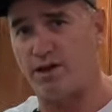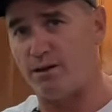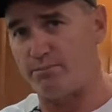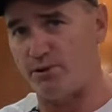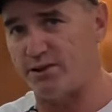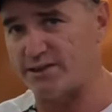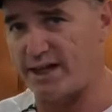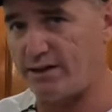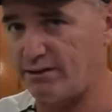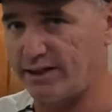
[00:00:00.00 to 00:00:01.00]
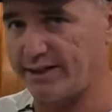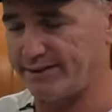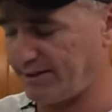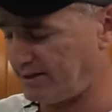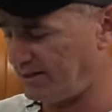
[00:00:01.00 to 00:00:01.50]
I'll pull those out,
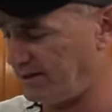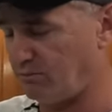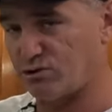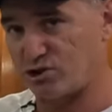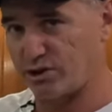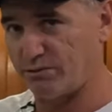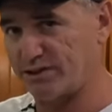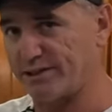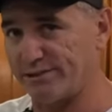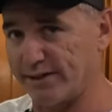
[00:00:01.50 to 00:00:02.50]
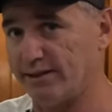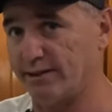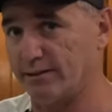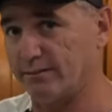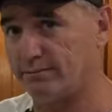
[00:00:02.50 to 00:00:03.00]
and then we'll show you what's underneath
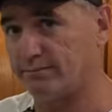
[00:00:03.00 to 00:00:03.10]
here.